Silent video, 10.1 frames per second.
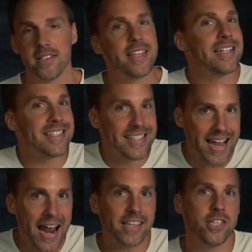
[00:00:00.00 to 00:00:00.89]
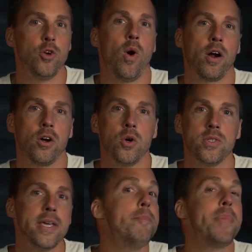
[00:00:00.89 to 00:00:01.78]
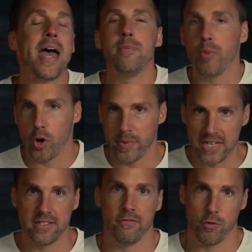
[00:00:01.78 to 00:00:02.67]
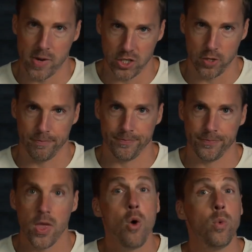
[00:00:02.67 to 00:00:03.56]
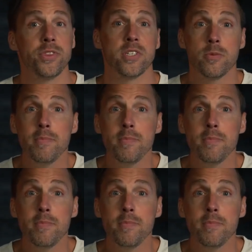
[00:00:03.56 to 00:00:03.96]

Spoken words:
is that static QR codes embed permanent information. What this